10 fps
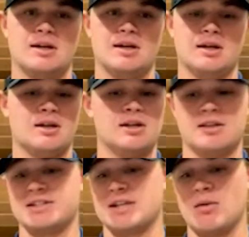And
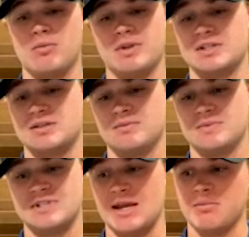the
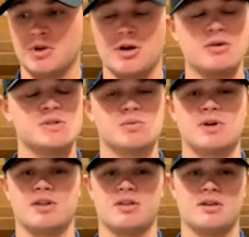same goes
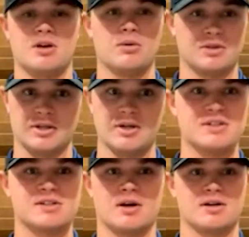with the
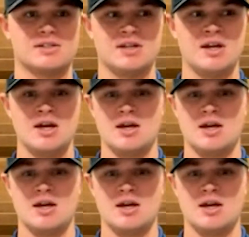good starts.